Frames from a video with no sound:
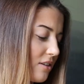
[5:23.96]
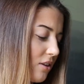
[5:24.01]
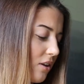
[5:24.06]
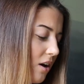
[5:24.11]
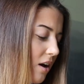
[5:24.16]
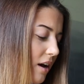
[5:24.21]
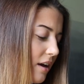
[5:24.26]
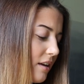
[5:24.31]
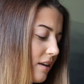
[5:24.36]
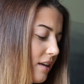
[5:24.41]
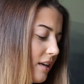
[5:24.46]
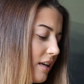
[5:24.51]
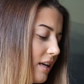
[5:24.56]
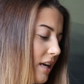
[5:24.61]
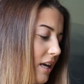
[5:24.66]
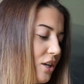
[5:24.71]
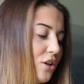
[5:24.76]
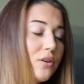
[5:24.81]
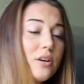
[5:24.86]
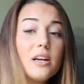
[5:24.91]
a lot,
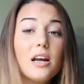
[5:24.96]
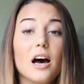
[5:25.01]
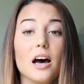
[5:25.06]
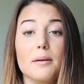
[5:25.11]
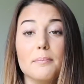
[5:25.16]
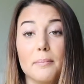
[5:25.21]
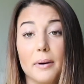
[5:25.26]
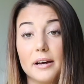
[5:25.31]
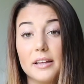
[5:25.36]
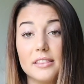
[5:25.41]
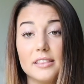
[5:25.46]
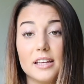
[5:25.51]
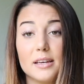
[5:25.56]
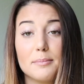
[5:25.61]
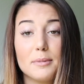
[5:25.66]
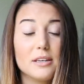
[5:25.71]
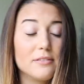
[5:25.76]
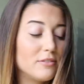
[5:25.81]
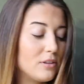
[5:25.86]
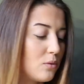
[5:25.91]
and you can unbutton them
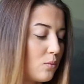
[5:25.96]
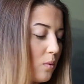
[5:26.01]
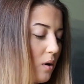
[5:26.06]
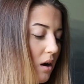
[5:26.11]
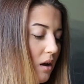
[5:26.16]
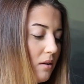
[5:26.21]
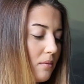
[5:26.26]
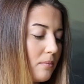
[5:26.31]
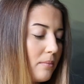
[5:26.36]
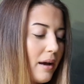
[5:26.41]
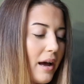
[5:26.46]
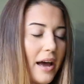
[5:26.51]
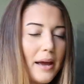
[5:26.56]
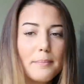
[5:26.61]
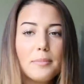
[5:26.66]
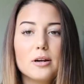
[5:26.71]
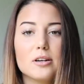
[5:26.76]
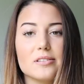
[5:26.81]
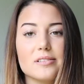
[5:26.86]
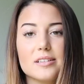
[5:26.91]
if you want, but I
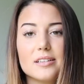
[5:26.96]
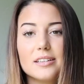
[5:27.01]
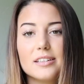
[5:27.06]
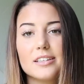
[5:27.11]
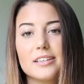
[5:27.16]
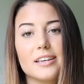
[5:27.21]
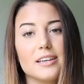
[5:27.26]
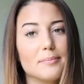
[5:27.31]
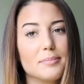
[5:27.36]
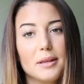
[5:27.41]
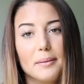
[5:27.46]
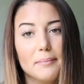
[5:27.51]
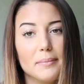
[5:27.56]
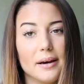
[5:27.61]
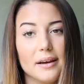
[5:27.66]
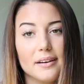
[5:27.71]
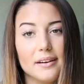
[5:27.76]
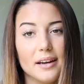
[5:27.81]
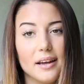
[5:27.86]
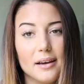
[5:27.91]
personally keep them
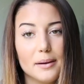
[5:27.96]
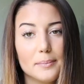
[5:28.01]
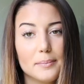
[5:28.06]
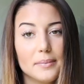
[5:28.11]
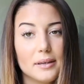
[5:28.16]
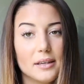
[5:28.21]
buttoned up